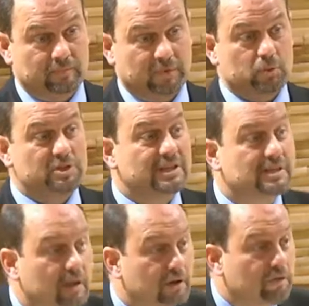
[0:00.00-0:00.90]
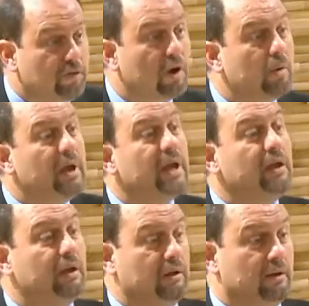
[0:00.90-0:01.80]
So he says, follow
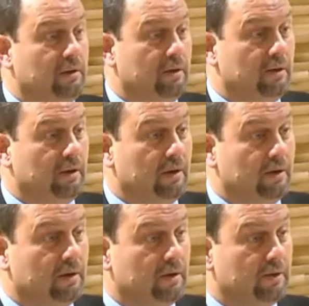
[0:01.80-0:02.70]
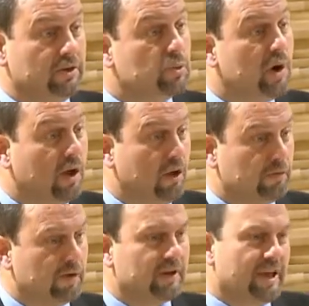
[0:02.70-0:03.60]
me. The 12.
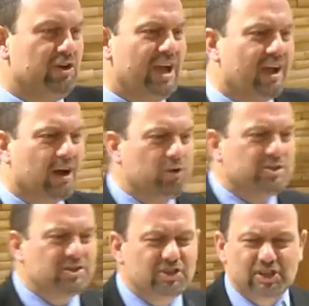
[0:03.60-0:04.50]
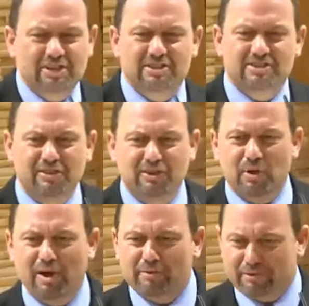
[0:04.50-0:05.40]
Can you get closer to Jesus than the
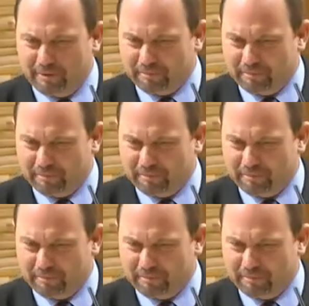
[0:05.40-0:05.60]
12?